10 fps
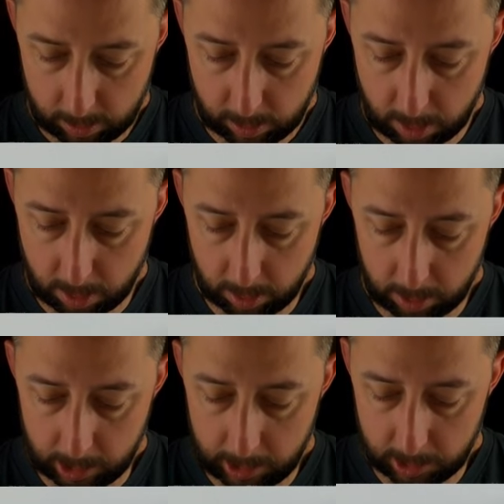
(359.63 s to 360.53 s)
The
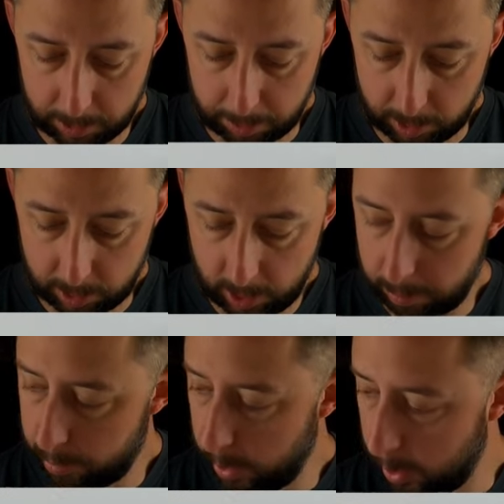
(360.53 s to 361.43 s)
earlier years of Pristine are
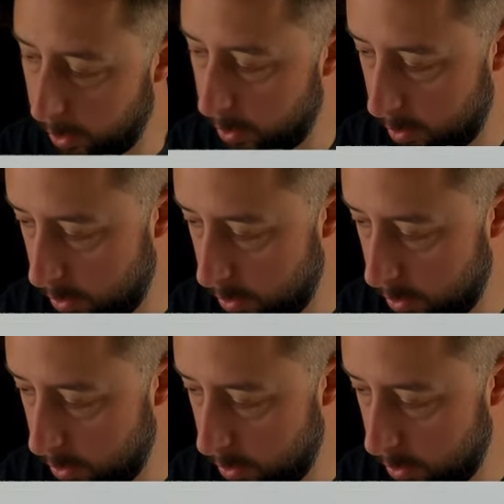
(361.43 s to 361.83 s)
pretty...